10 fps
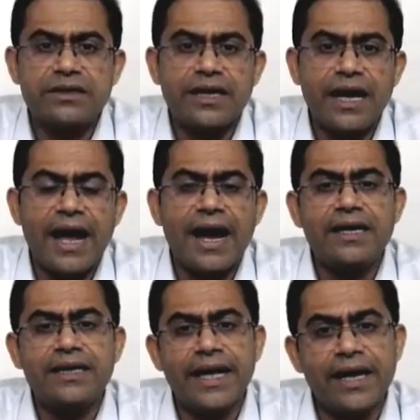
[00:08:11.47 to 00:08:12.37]
in
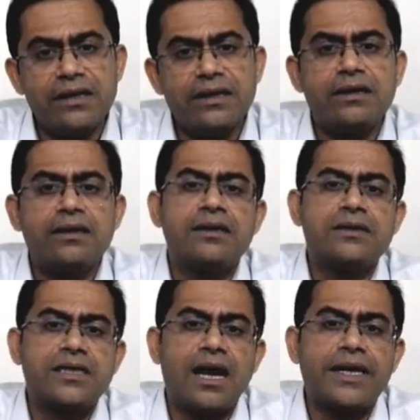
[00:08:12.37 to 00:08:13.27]
and then
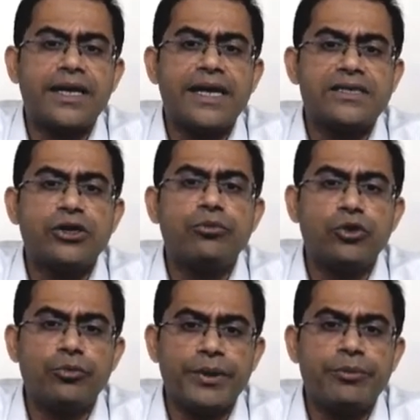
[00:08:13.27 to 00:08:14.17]
start an
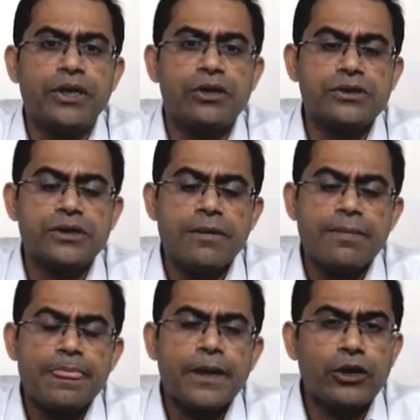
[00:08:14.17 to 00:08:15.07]
SWP, because
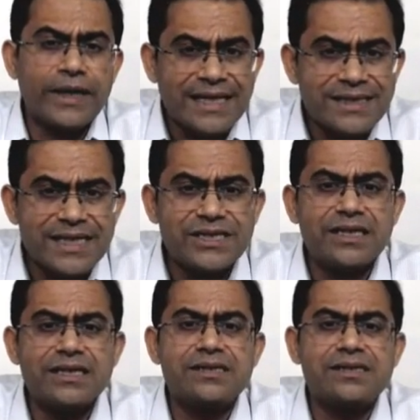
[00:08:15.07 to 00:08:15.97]
your
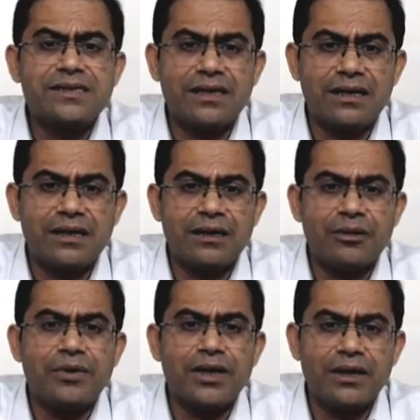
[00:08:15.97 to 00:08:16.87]
taxation is
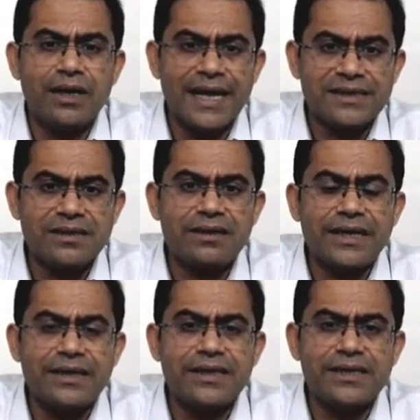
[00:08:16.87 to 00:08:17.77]
lesser
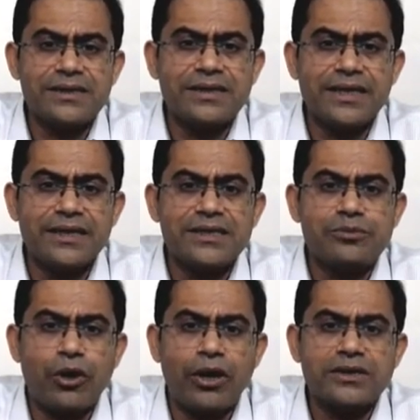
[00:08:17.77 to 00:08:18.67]
in these
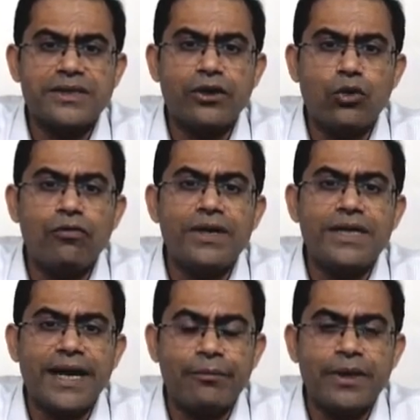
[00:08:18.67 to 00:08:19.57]
products, and
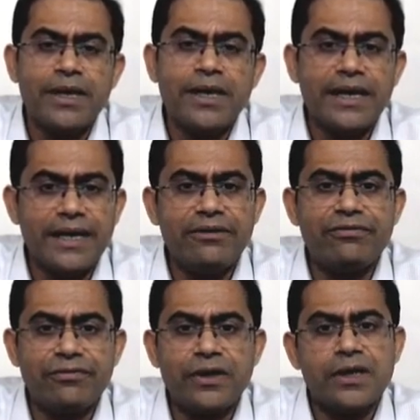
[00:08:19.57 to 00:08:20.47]
over time,
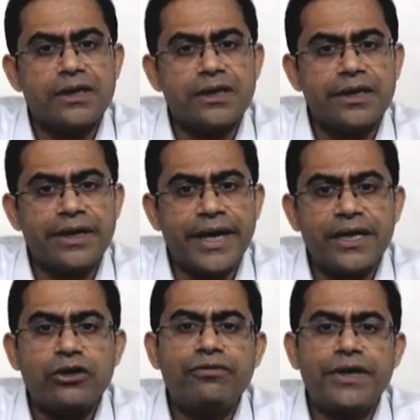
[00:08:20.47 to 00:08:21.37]
if the
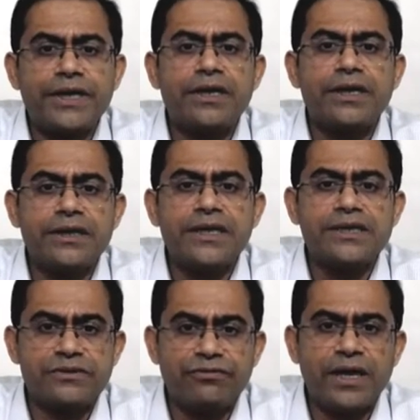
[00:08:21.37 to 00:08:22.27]
rate of return in
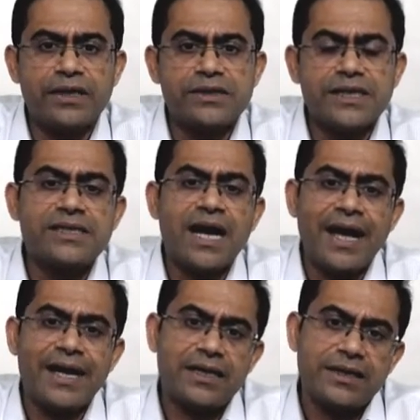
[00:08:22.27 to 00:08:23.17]
these funds is
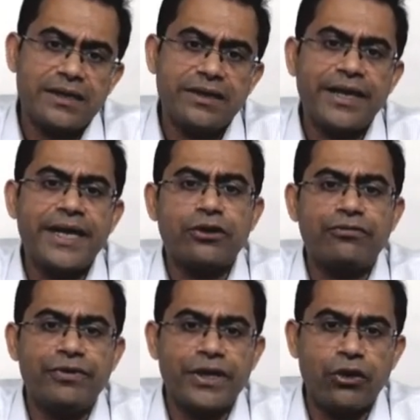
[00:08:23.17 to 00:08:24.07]
higher than the rate
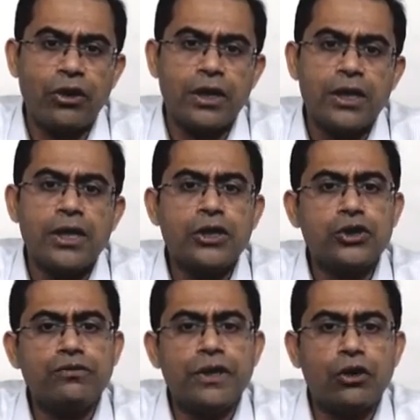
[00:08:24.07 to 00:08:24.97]
of withdrawal,
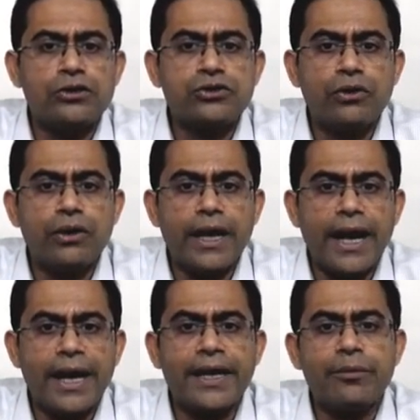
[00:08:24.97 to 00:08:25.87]
you will also
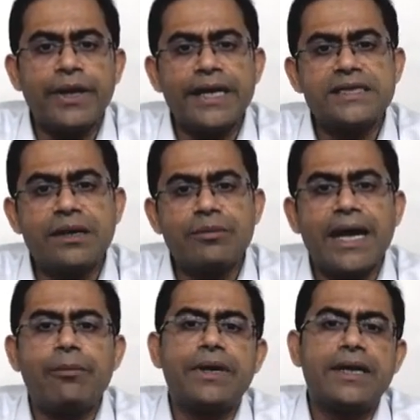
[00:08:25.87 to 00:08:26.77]
end up getting some
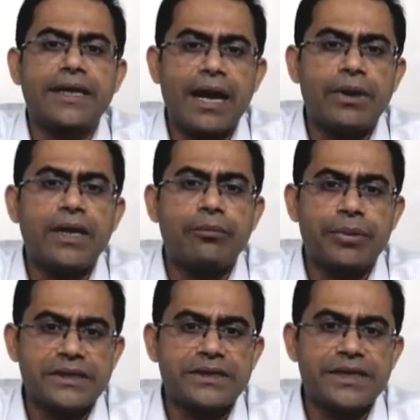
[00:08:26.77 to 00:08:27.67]
capital
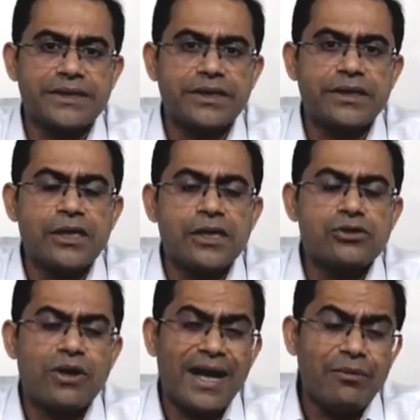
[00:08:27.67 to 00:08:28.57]
appreciation.
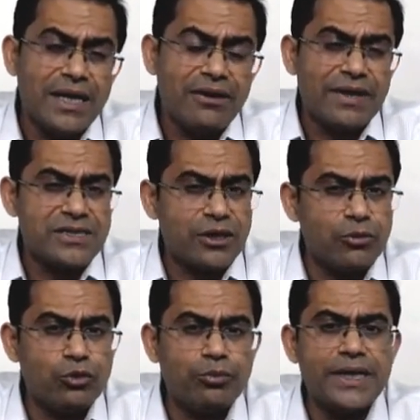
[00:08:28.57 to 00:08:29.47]
So I believe
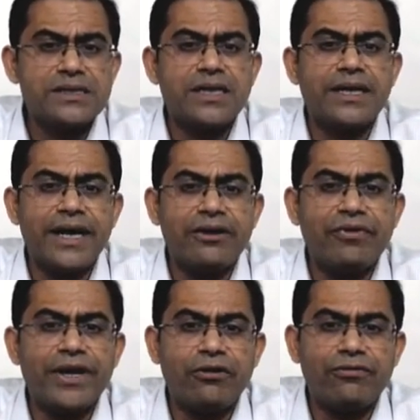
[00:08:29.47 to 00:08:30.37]
SWP is a great
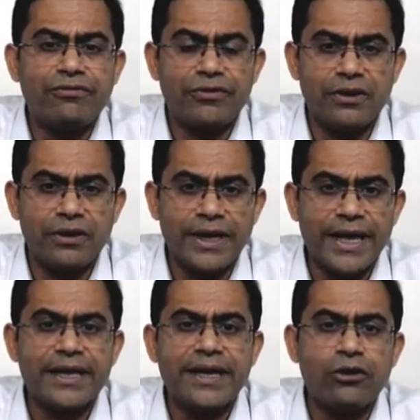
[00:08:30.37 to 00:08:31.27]
way of
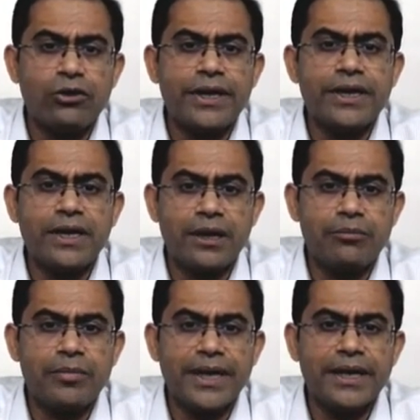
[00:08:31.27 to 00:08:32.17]
getting regular
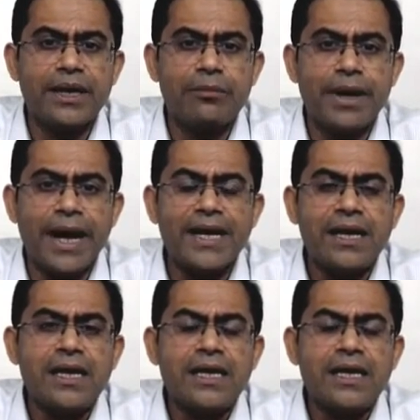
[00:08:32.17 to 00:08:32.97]
income back.